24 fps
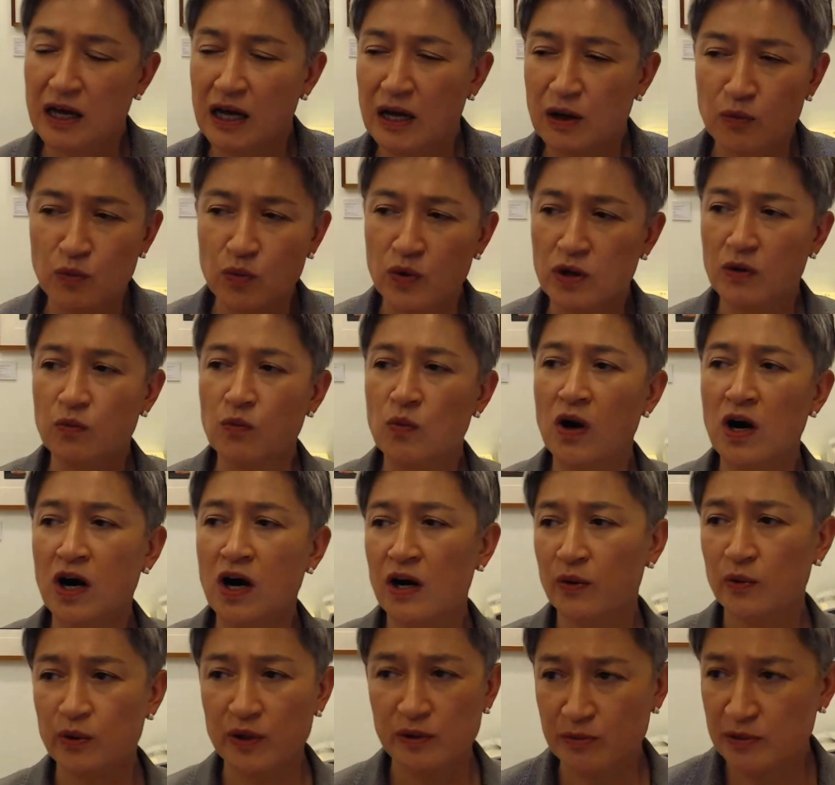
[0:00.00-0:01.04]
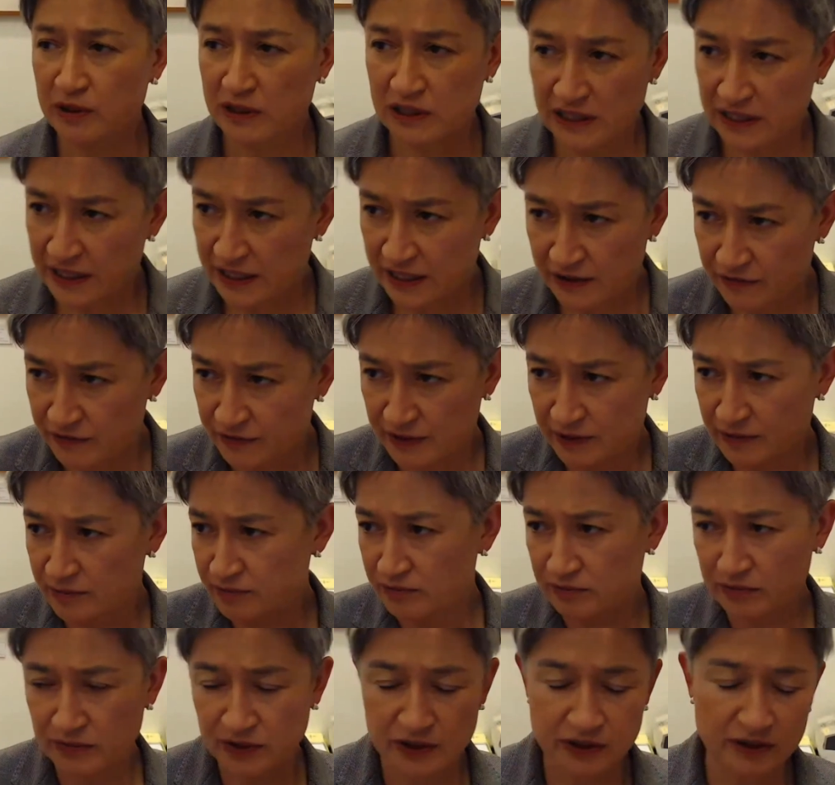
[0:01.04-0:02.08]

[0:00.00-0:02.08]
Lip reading: why we believe in,